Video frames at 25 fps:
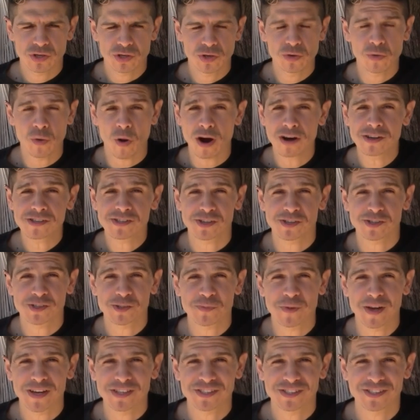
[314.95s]
you are so
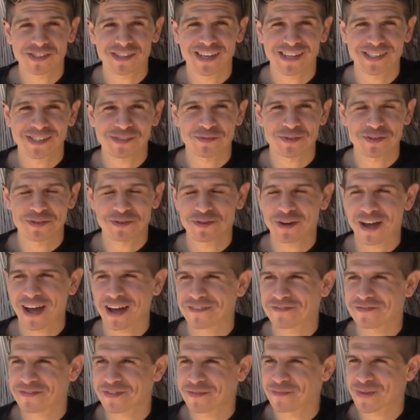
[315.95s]
special, as we do
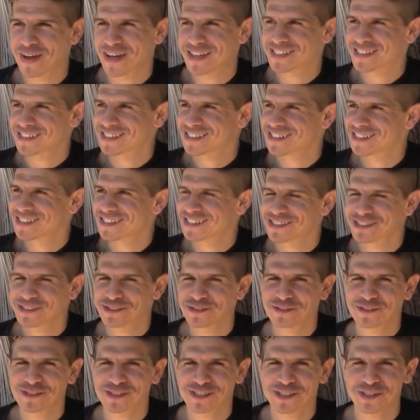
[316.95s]
have the best
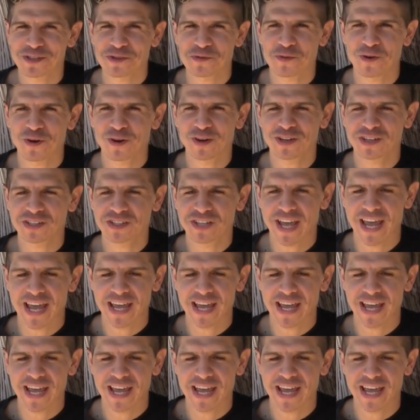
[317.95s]
students in the world,